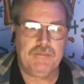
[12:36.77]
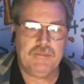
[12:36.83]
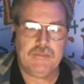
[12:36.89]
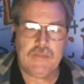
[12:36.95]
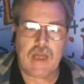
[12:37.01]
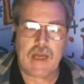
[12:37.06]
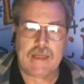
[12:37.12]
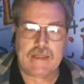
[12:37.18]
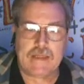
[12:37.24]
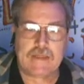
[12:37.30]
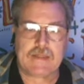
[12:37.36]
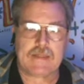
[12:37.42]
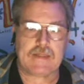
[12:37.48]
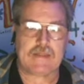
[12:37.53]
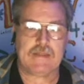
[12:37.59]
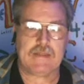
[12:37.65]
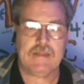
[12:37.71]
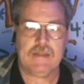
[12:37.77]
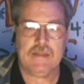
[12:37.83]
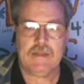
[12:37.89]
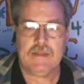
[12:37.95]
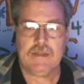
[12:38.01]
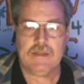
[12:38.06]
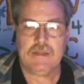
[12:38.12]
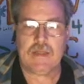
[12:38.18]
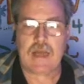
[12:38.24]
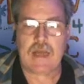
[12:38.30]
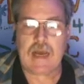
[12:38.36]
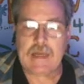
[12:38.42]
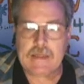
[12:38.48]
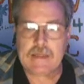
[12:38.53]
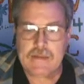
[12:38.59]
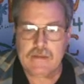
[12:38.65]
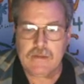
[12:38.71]
Nice.
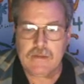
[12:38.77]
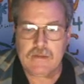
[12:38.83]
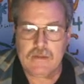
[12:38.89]
Not.